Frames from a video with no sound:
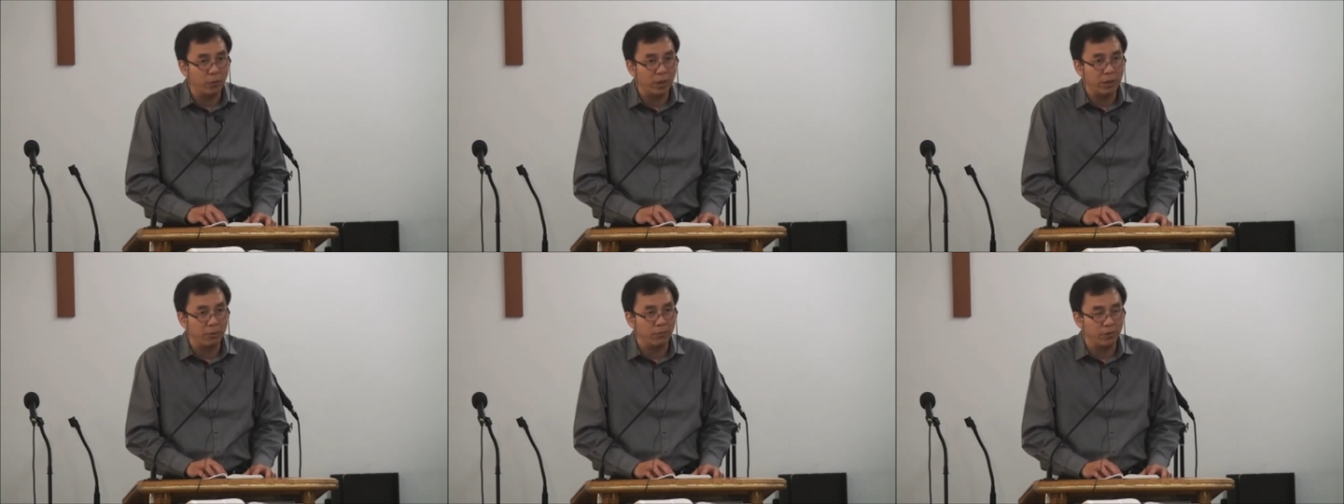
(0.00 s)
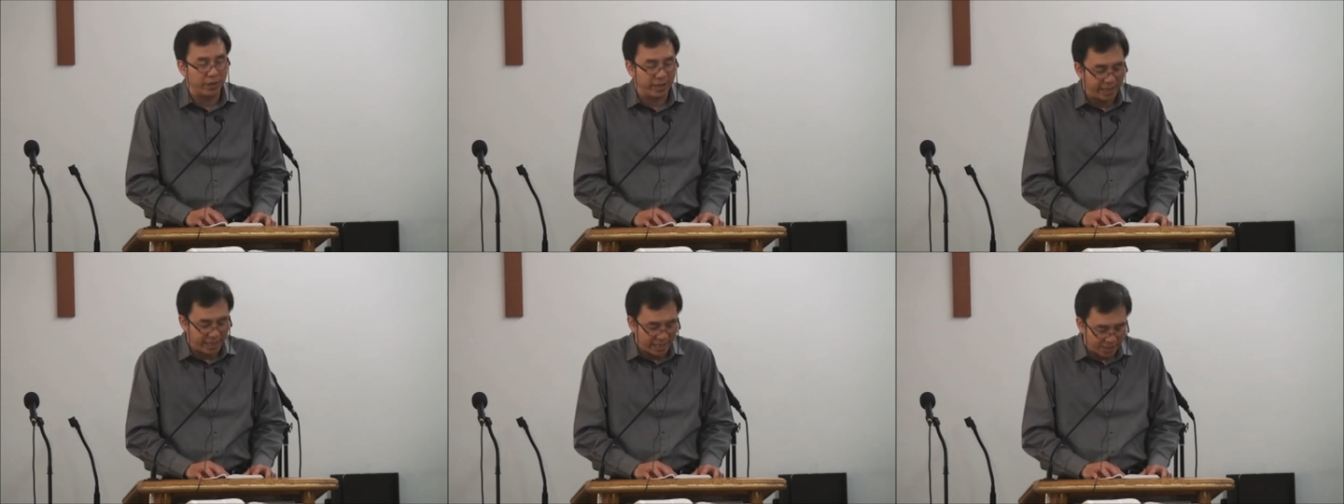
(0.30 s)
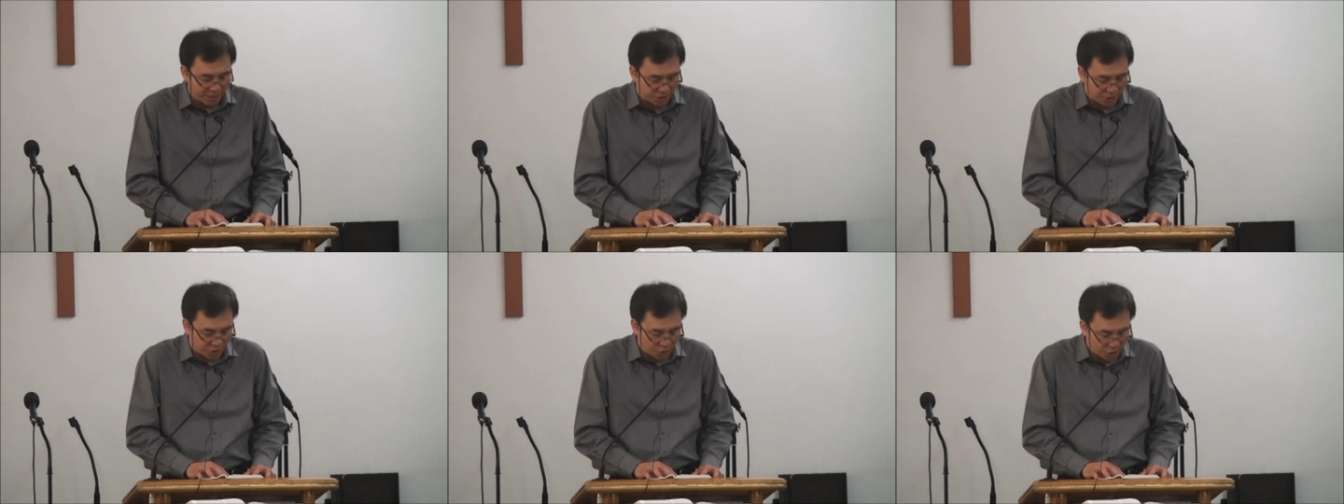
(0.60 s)
we were
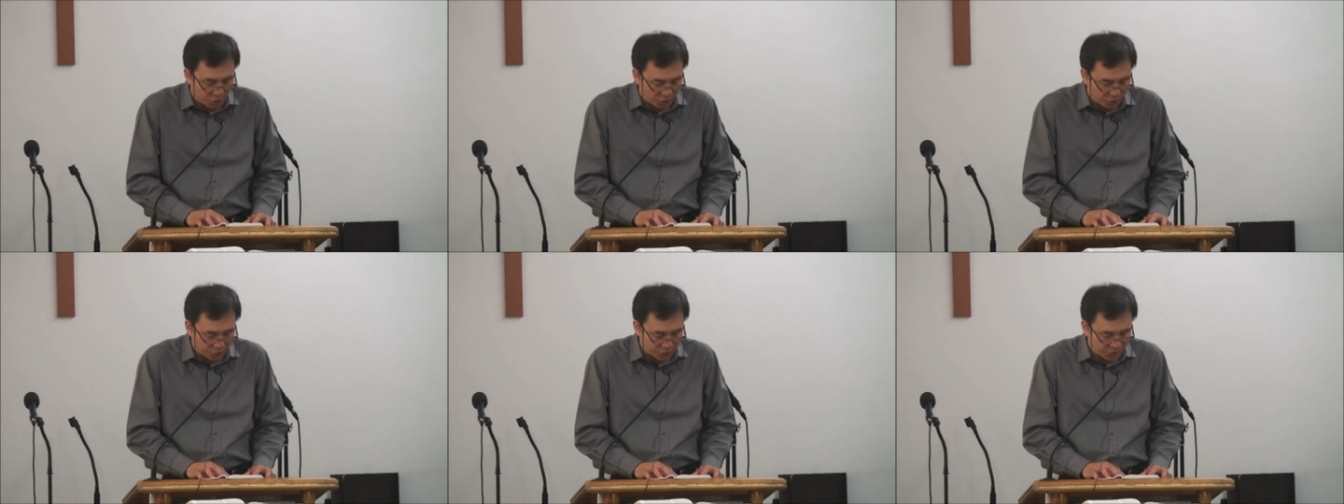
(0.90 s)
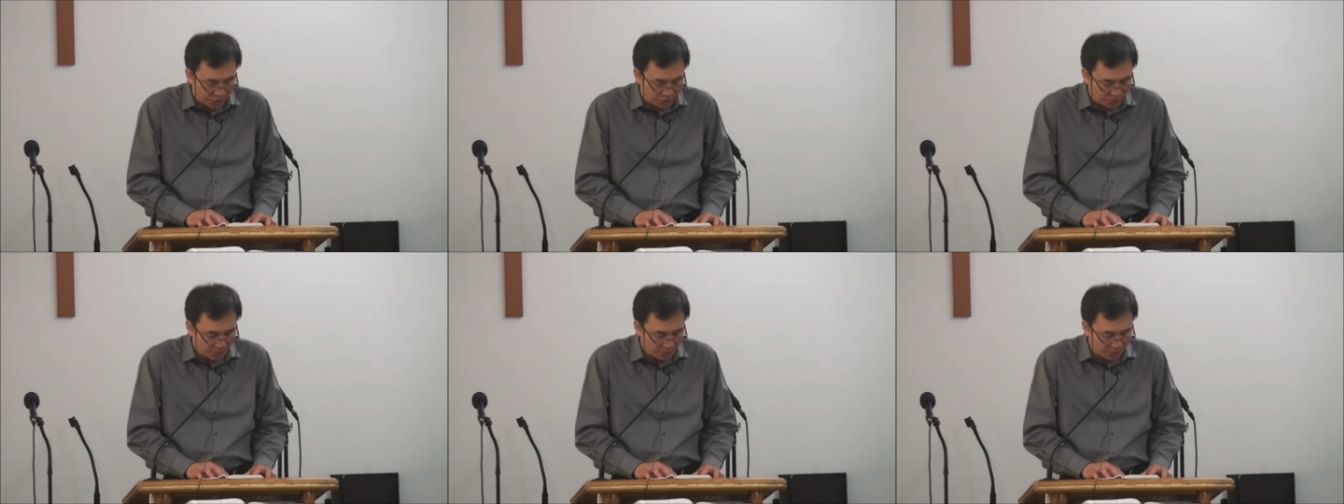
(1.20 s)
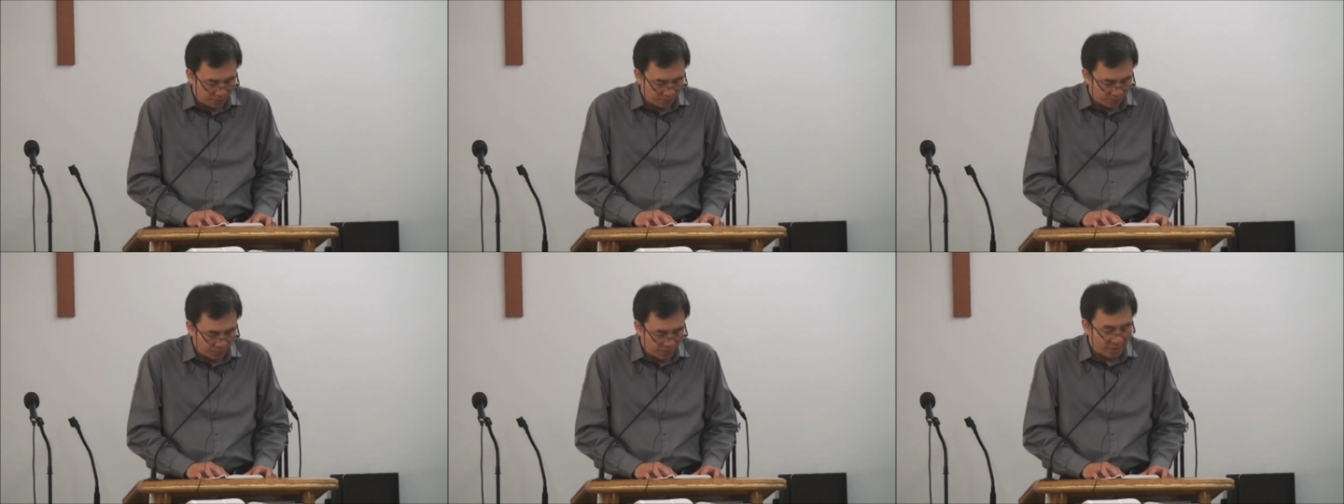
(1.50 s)
yet sinners,
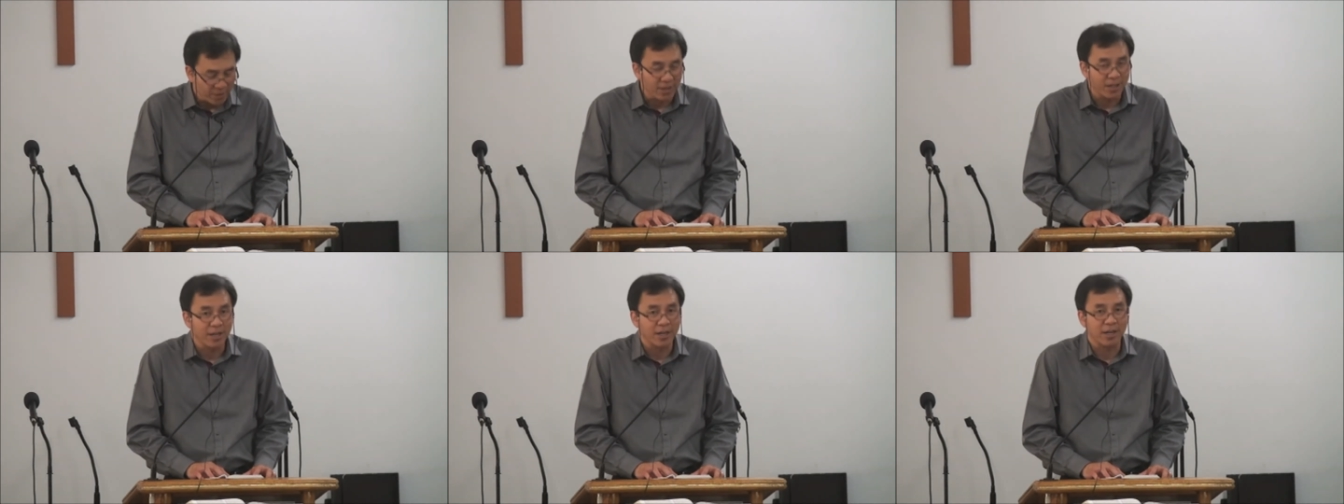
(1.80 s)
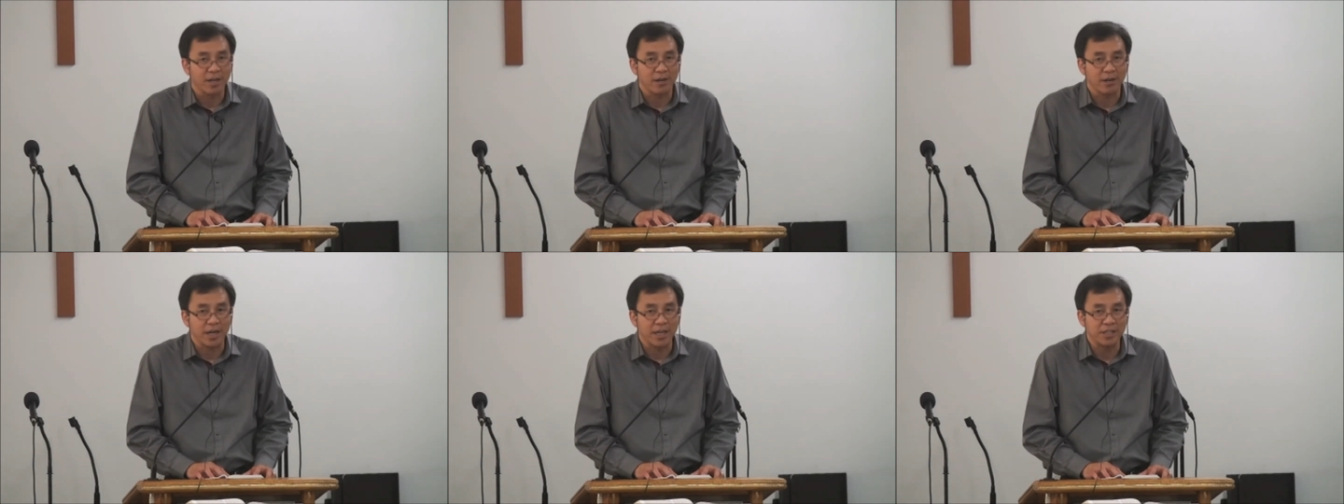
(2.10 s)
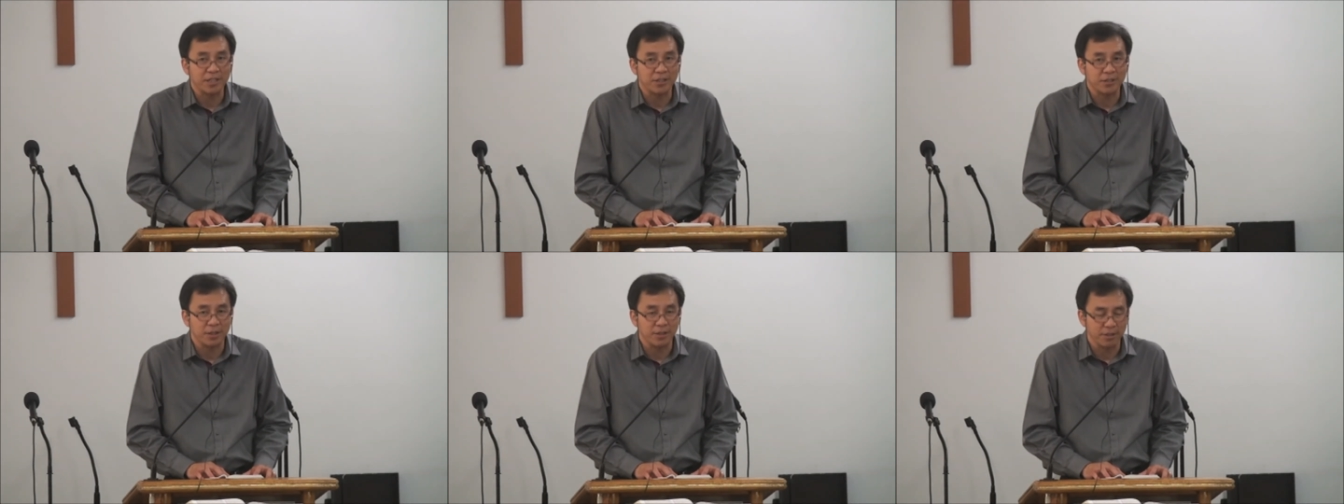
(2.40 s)

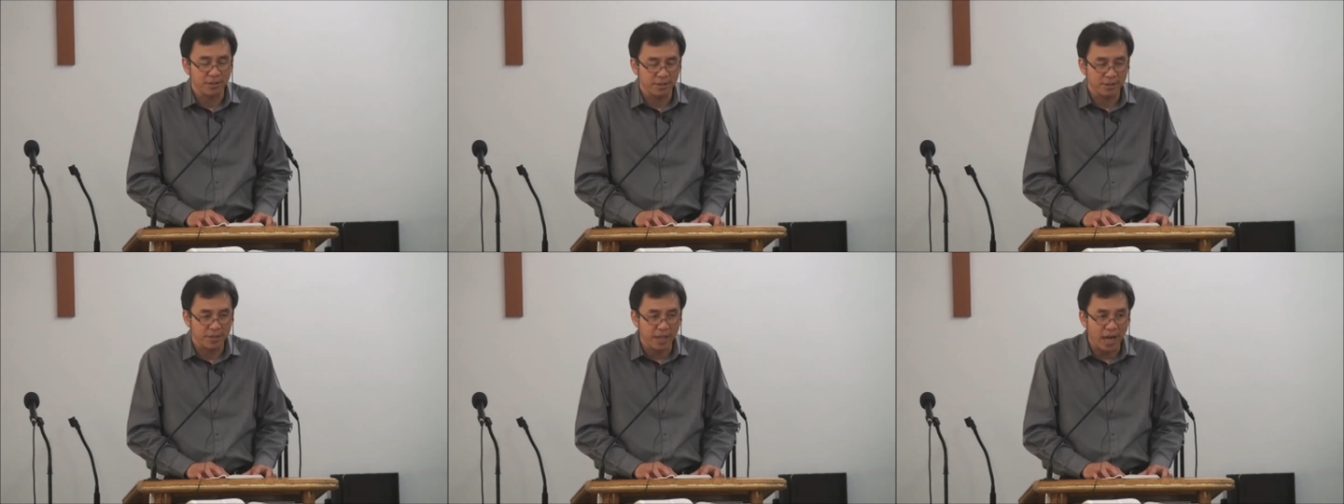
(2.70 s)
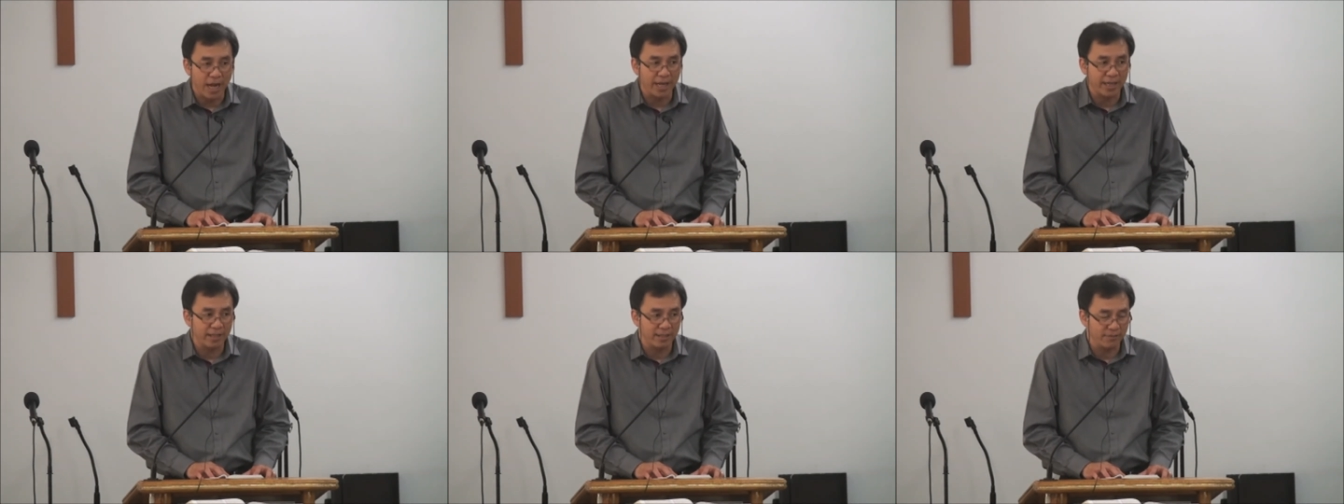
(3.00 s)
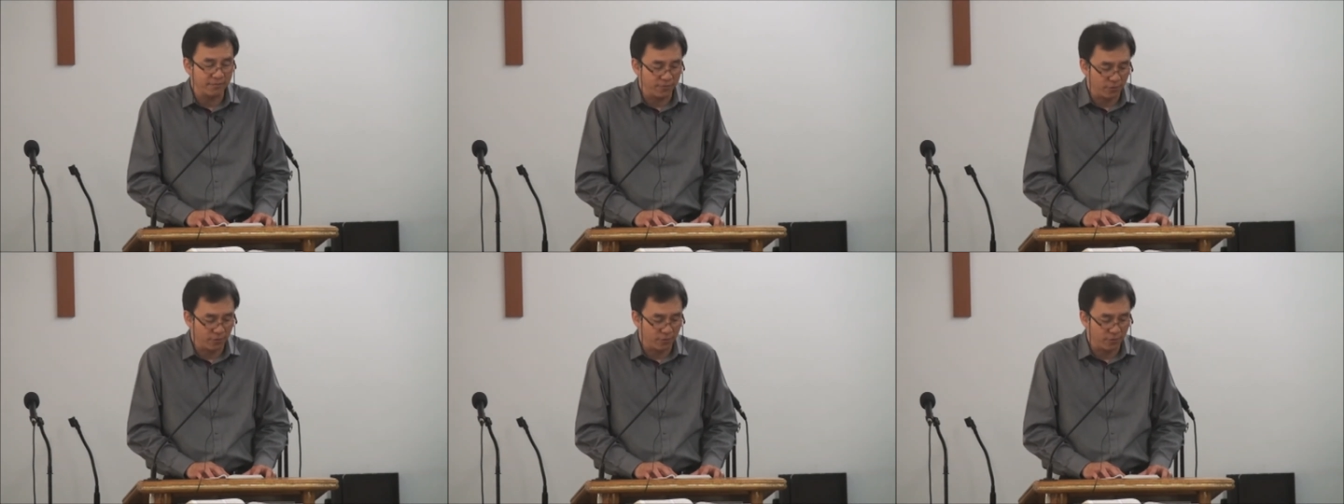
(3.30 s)
Christ died